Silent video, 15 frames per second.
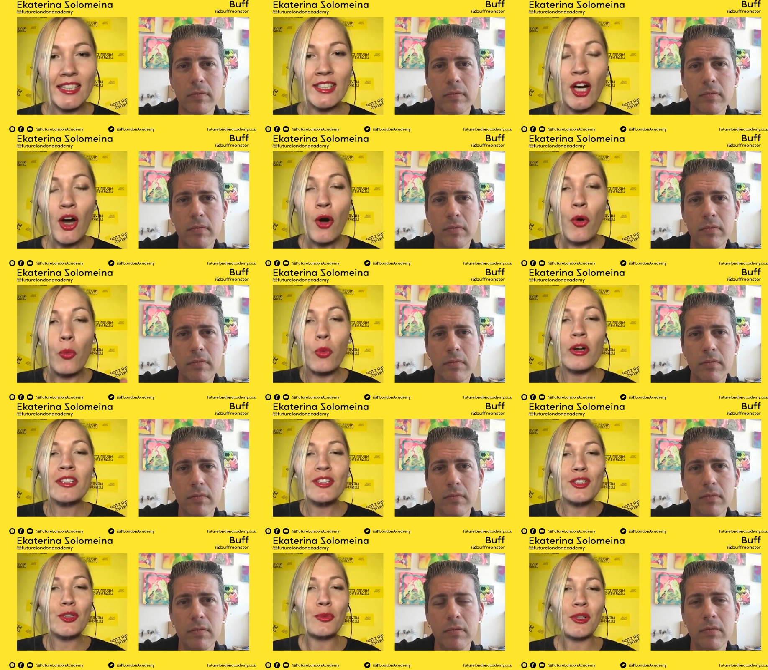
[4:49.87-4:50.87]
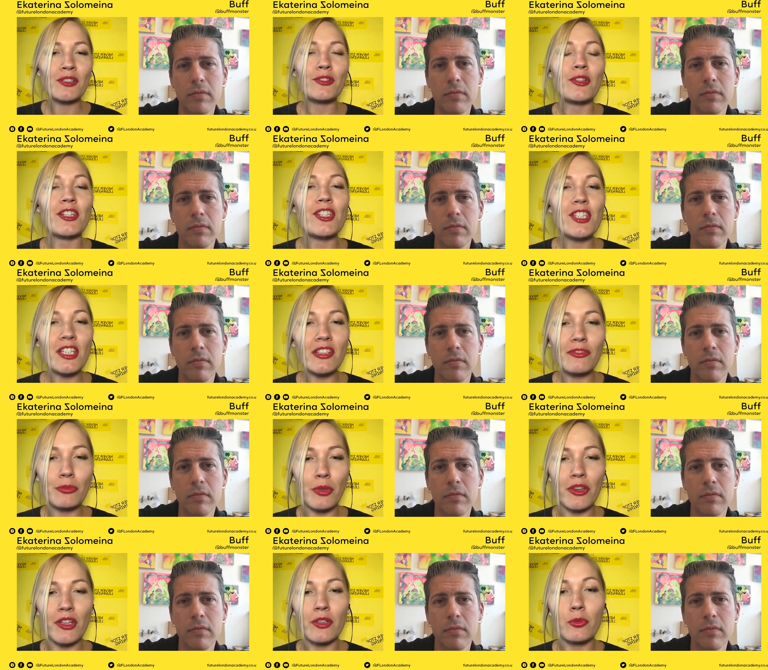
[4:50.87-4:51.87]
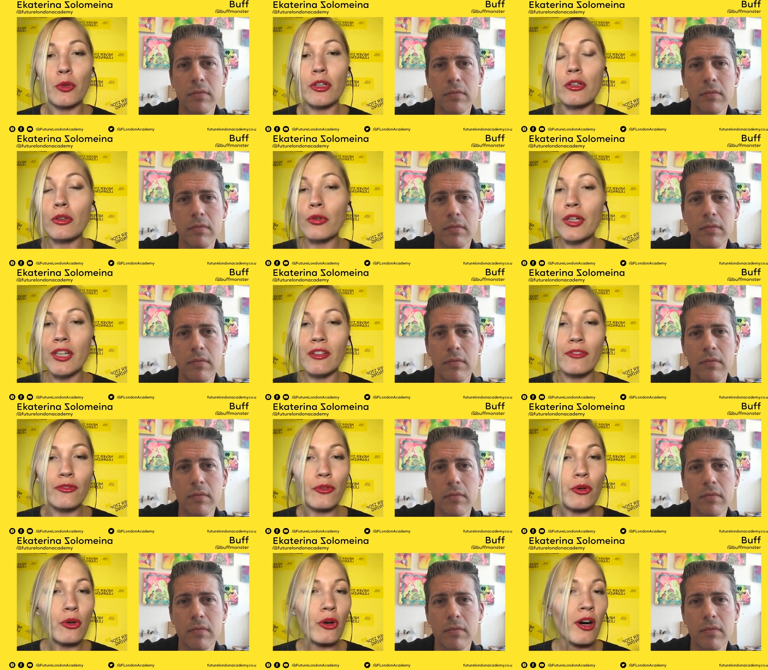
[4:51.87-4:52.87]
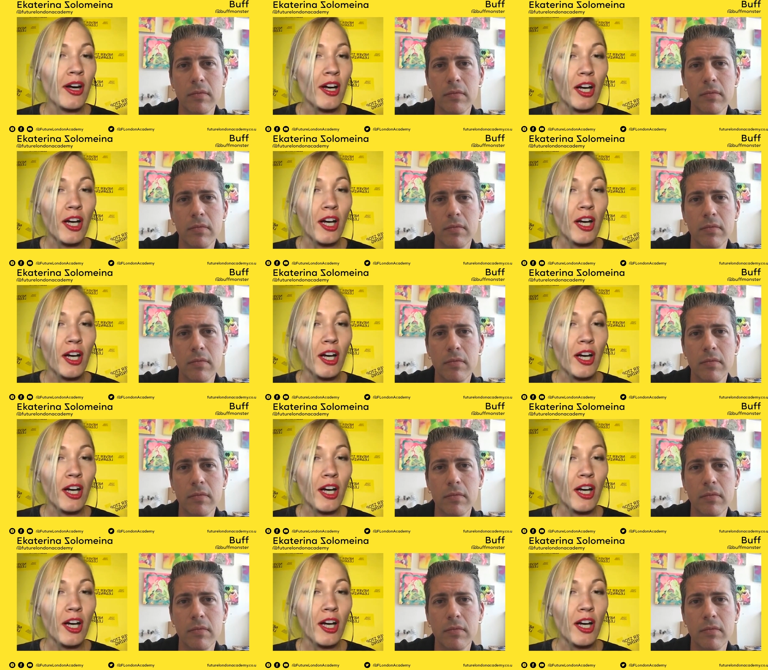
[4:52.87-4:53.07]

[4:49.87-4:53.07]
Speaker 1: it. What did you want to achieve with it? Were you looking for